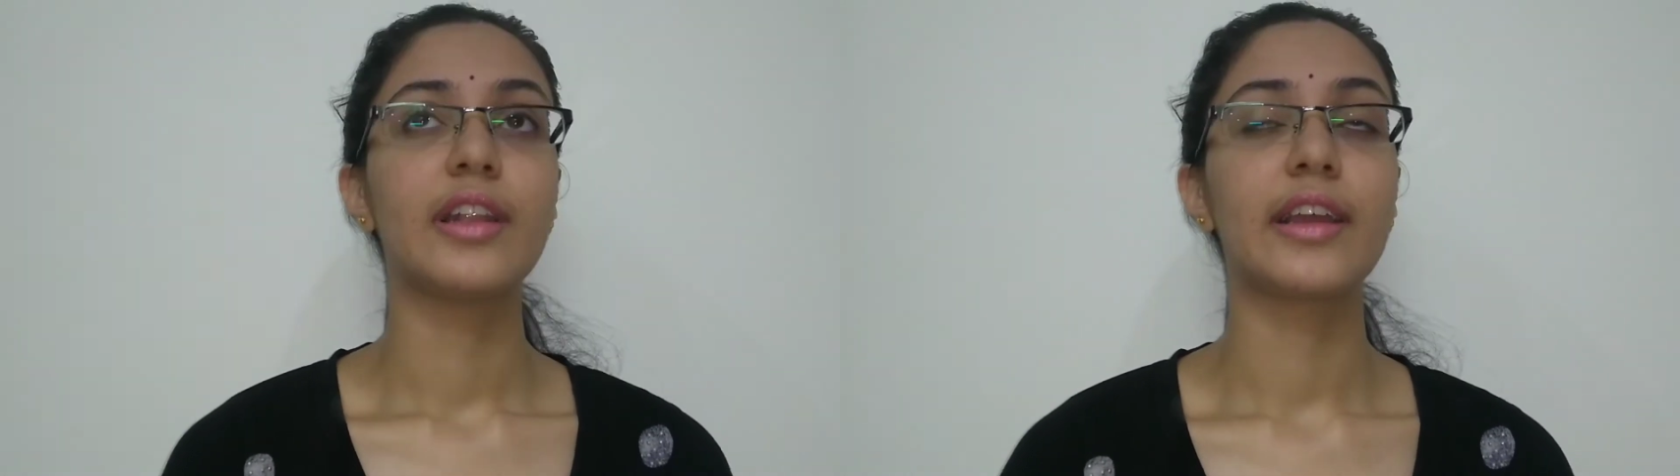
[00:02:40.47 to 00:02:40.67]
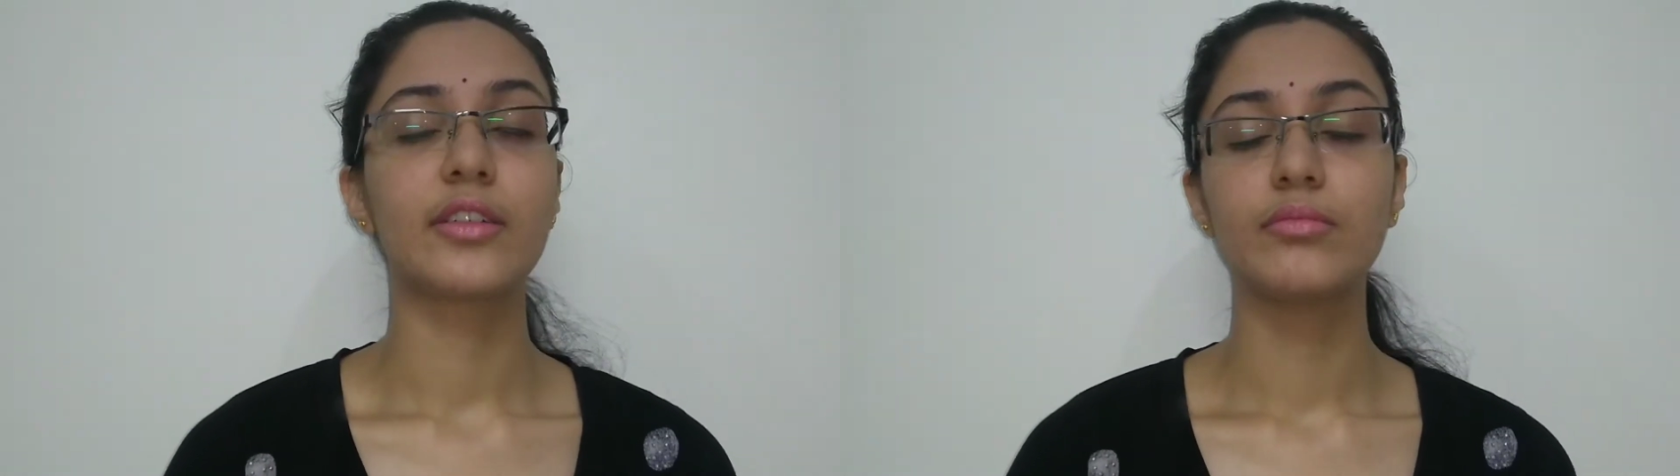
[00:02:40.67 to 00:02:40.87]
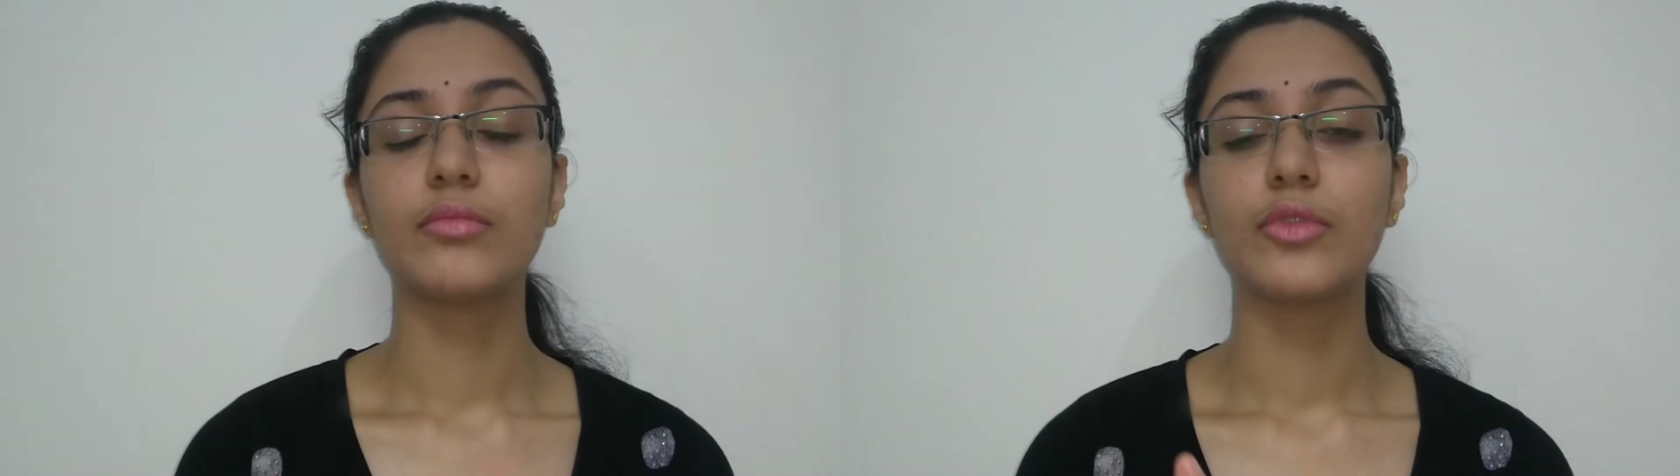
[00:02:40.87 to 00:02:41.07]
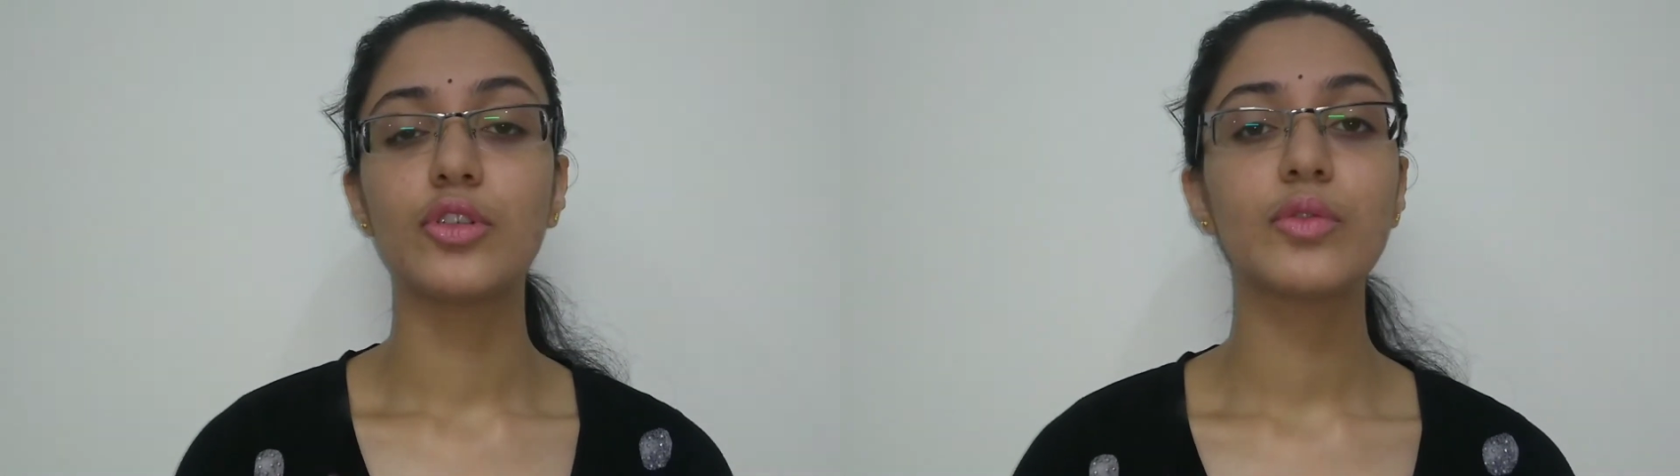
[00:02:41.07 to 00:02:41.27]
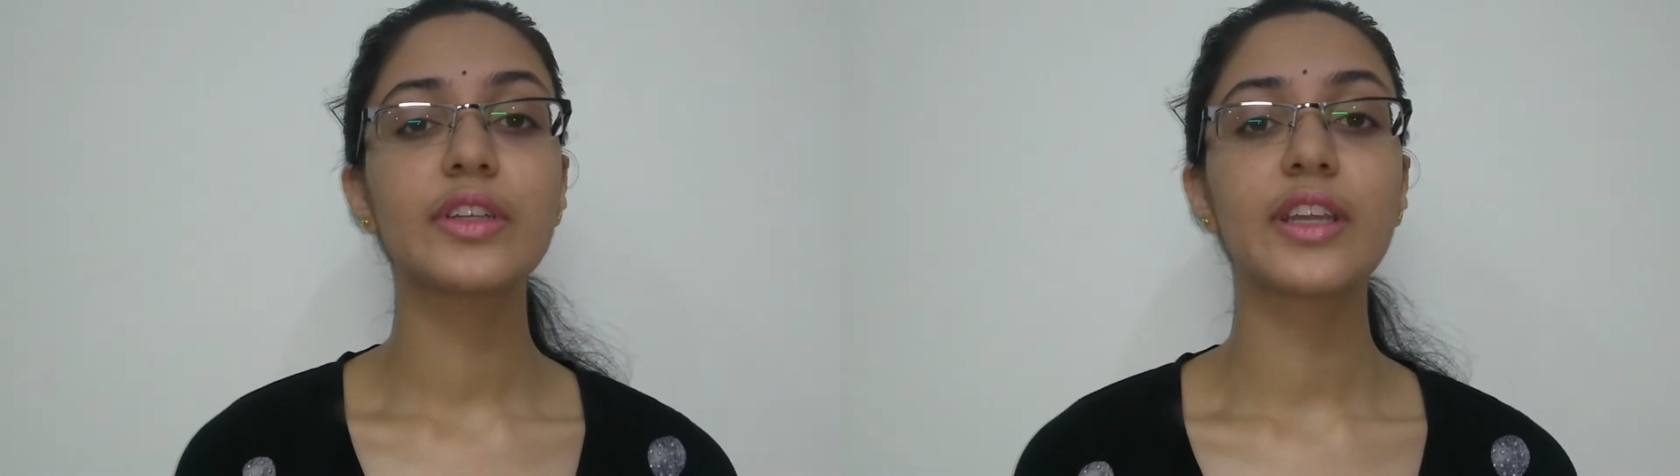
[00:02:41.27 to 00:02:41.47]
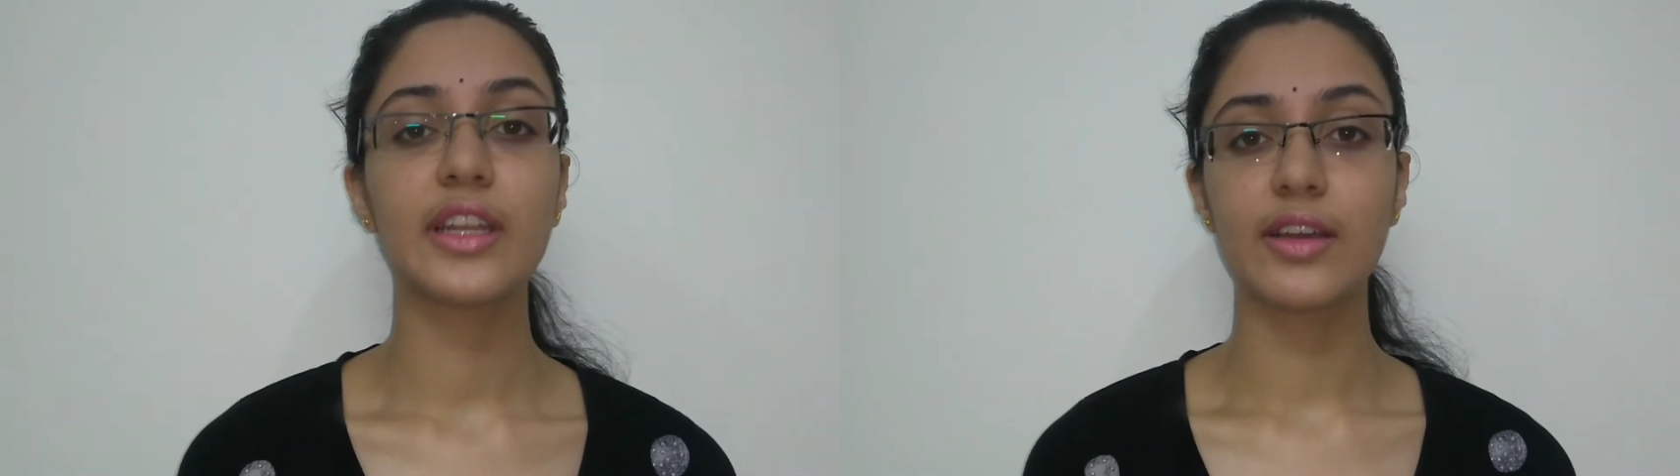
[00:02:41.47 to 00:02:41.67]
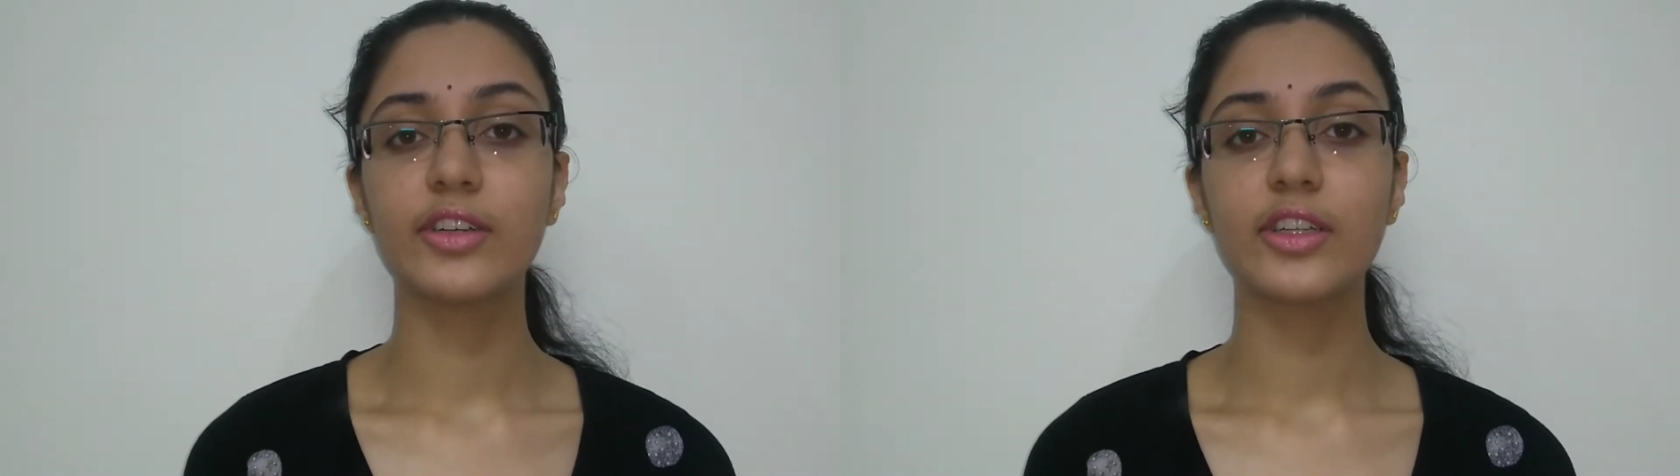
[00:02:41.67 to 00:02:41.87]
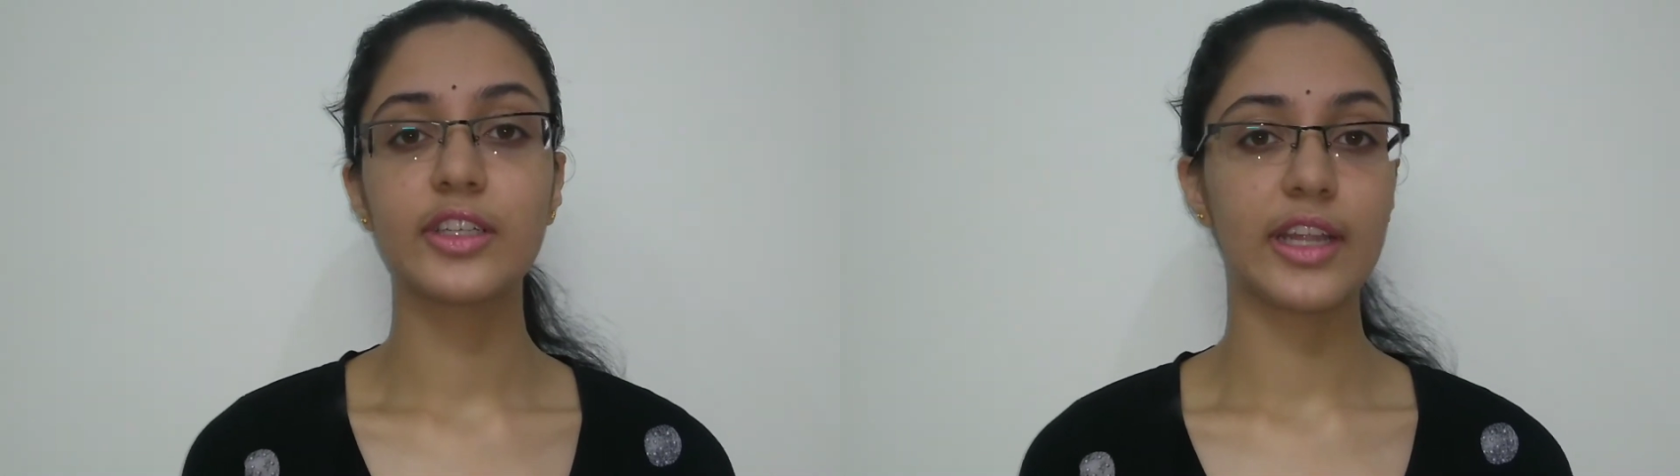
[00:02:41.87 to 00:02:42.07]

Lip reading: like no one can ever